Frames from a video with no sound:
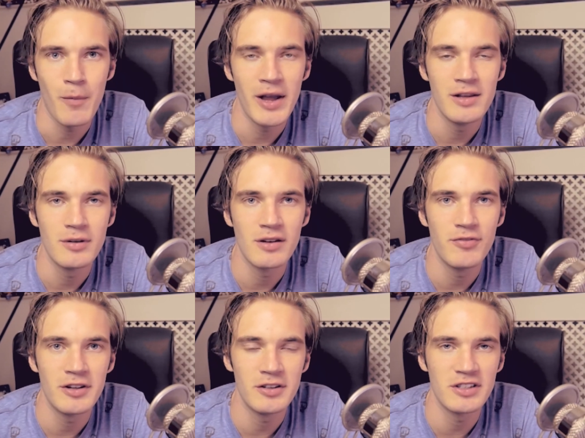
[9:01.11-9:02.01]
That way you can
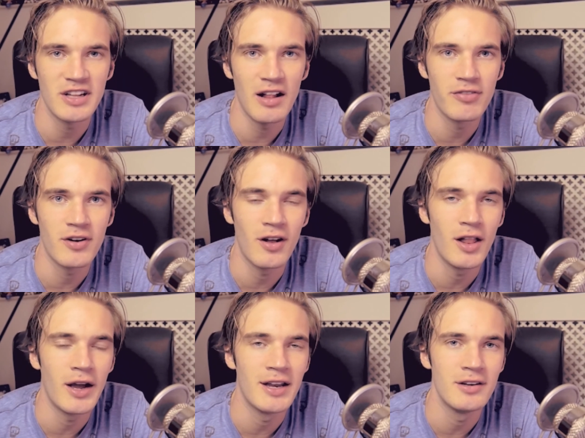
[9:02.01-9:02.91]
feel yourself
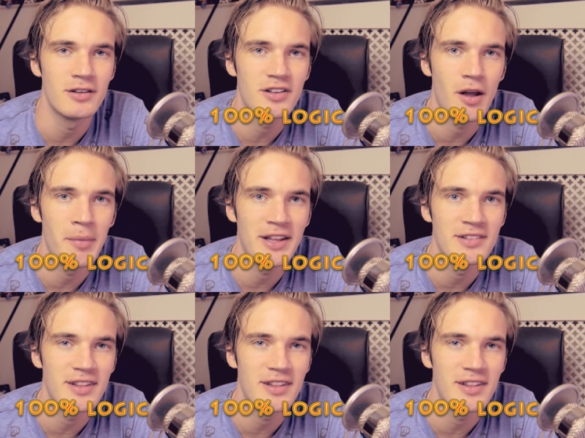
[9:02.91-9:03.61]
crawl in your stomach